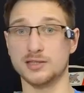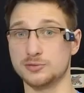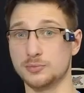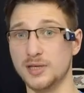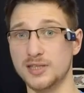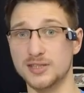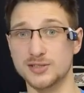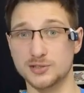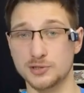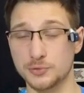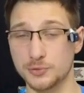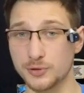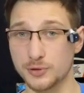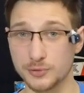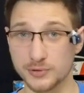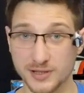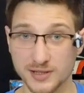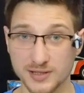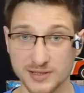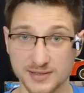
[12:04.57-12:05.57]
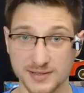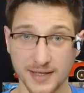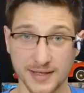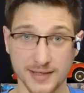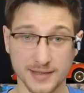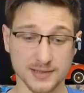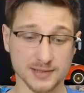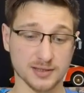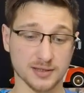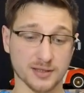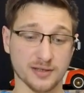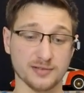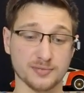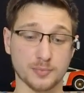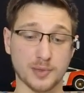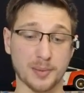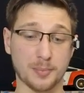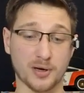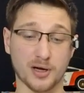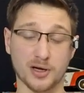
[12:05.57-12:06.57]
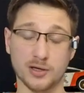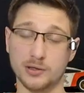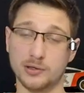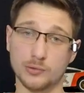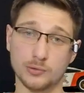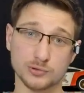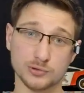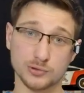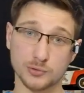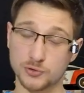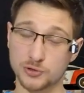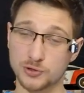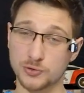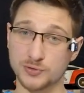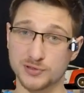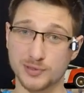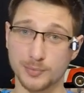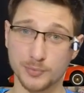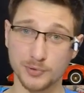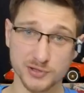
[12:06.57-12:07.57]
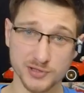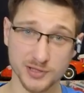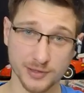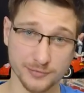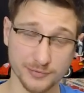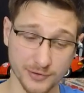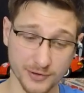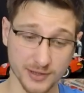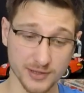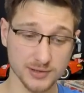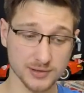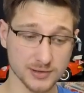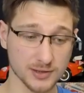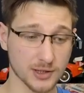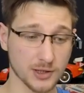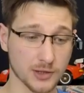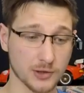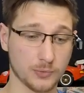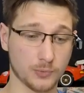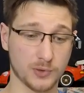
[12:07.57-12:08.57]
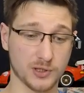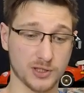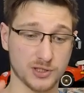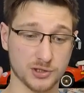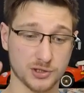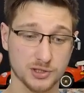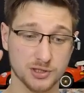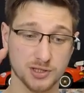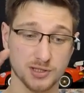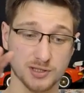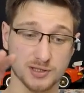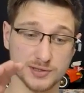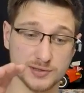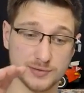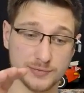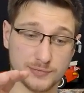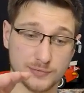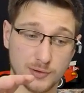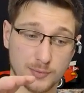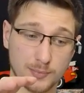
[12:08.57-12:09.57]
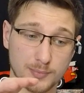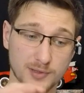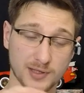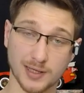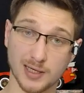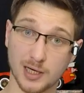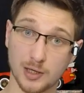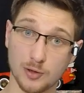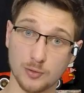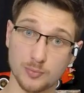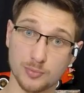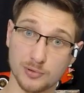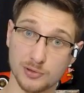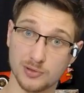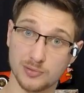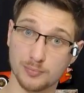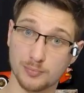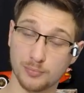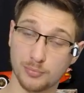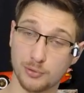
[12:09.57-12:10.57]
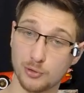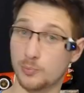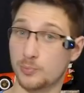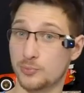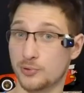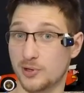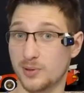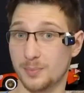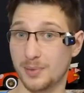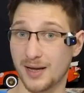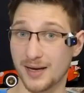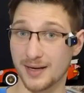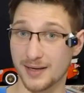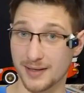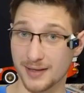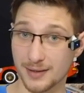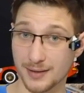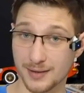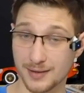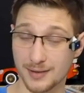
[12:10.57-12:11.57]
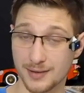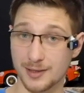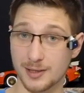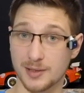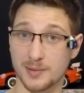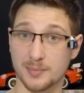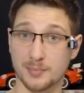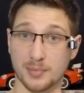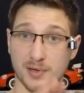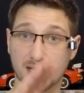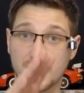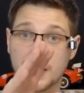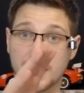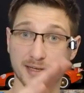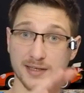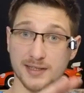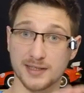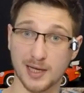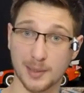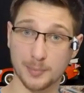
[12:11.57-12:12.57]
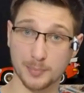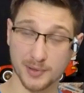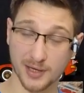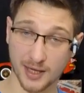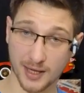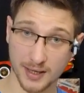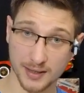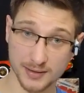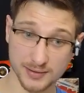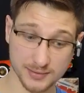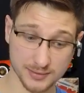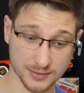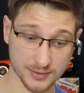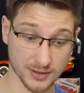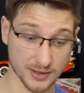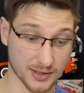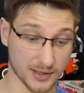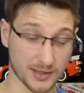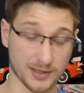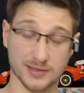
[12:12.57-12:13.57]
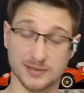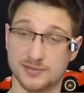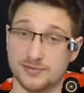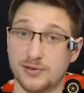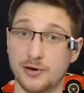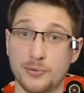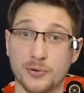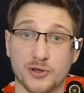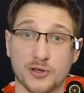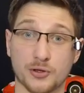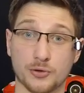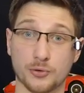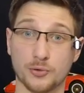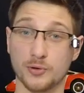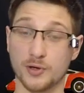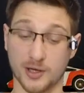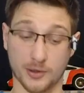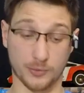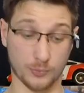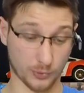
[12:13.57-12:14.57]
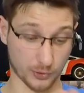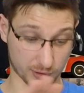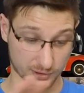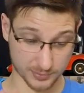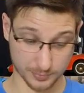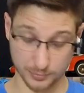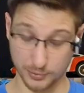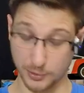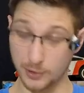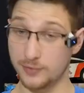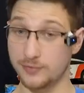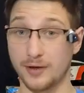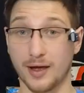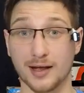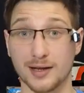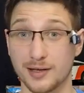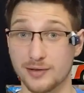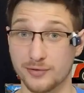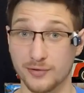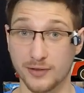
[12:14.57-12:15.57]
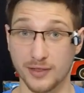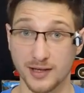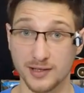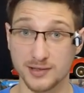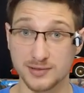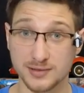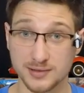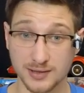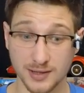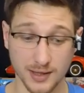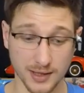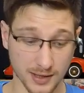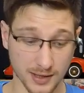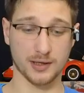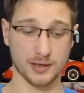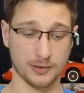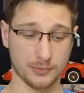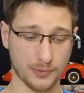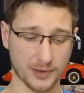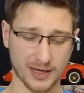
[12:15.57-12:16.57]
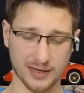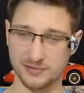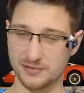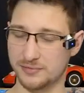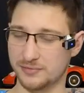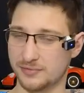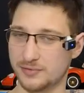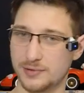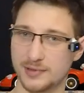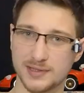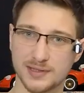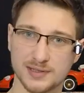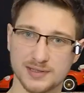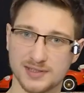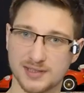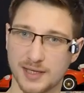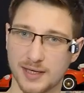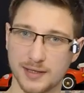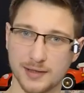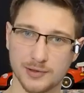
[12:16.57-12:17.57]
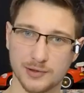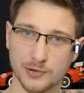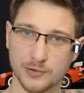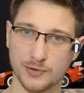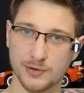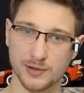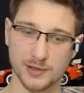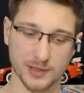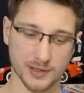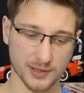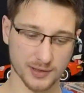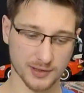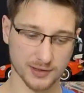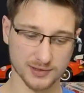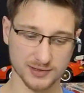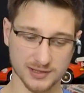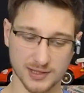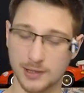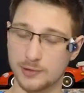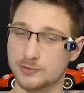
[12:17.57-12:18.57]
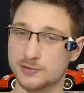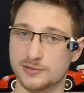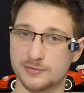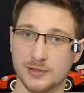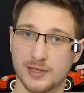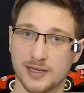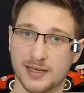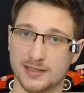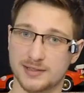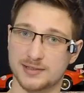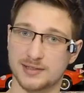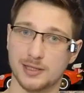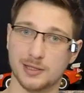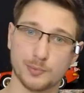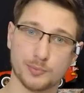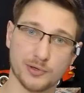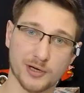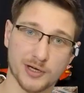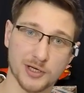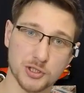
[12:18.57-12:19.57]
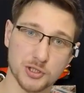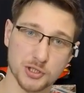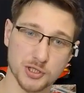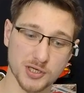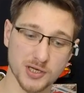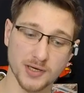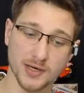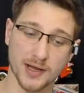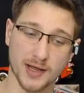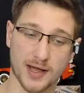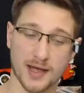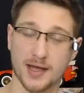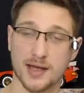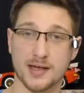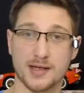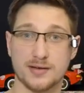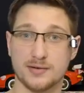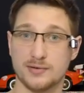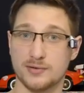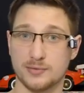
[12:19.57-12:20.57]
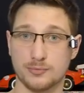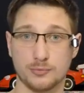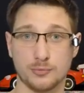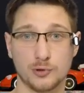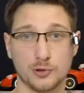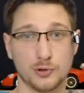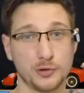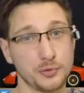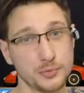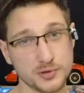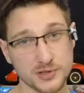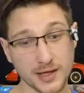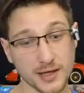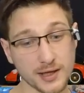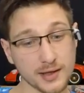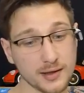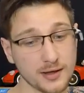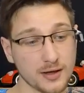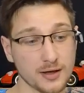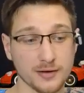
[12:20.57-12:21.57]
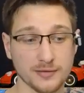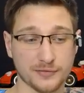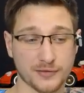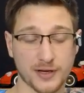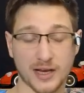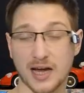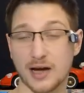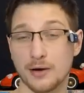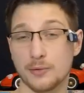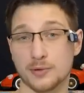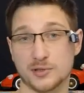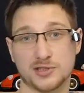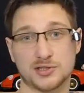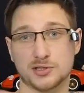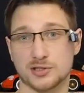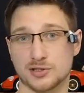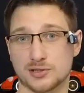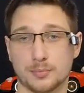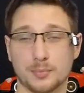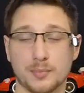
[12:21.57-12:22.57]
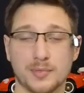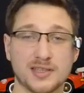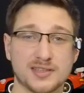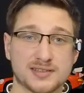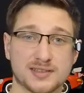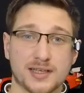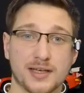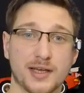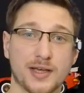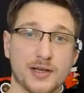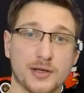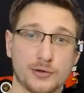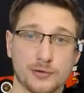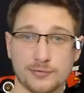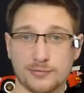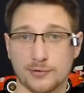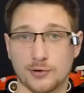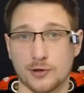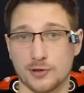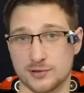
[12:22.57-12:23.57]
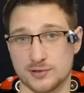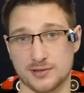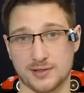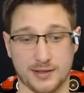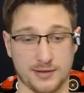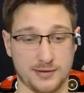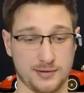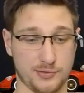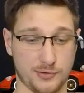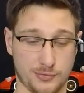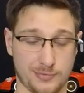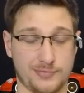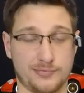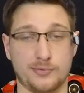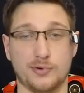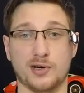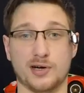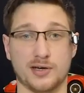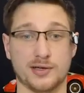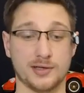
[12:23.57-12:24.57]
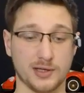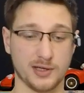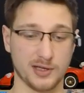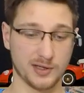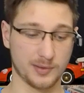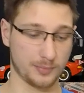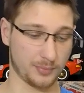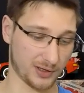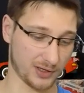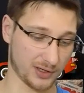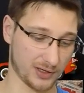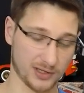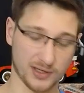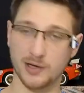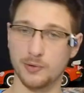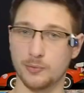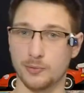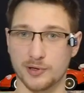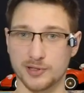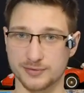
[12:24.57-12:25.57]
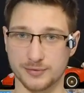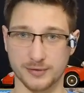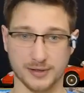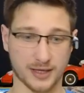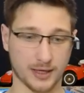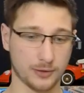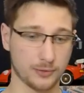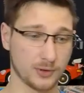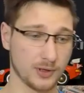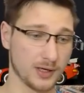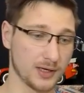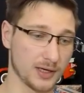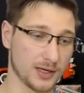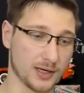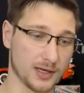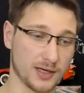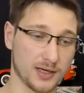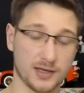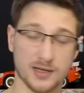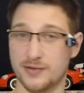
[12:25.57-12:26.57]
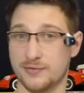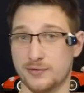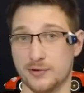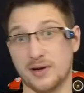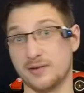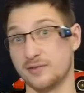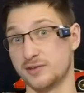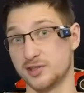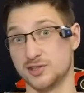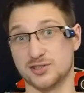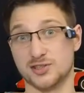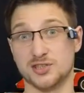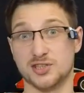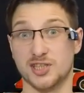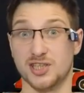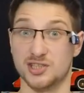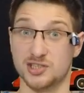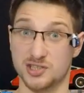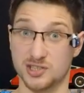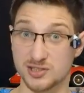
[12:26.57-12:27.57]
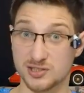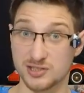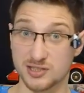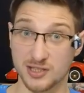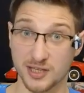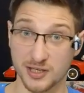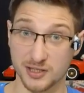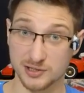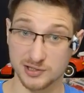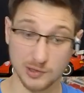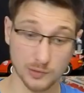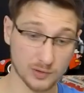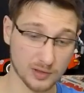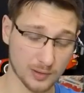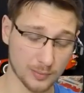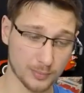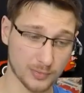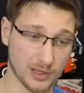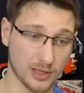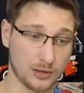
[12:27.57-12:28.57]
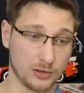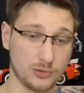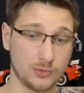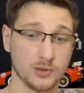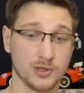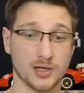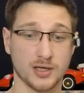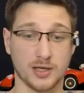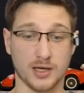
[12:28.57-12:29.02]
As well as doing all the aesthetic stuff, my partner also chose the music for this, which is from the album Paw Print Panic by Napcast. It's very cute. It works perfectly for this. We haven't fully decided on the sounds for celebration and losing. For now, it's just me saying you've lost and you've won, but it works for now. If you have any suggestions, let us know down below.